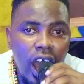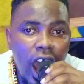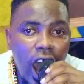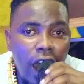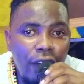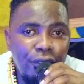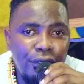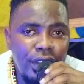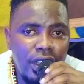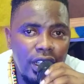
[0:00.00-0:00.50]

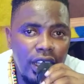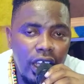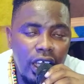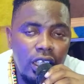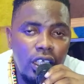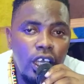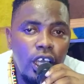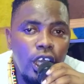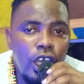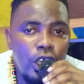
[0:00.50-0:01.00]
After
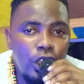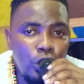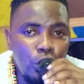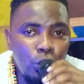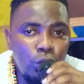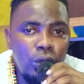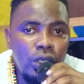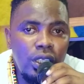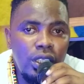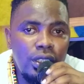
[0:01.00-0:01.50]
that,
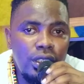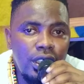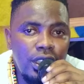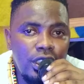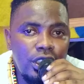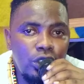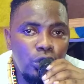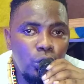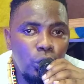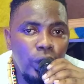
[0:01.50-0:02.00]
you will
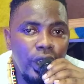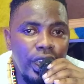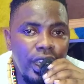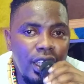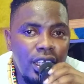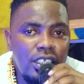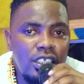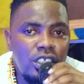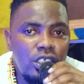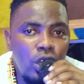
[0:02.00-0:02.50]
need to
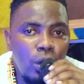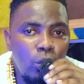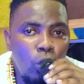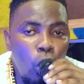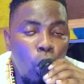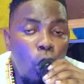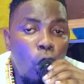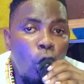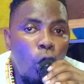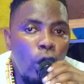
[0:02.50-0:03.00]
heat some
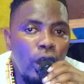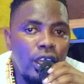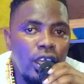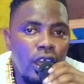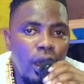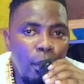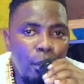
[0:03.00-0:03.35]
oil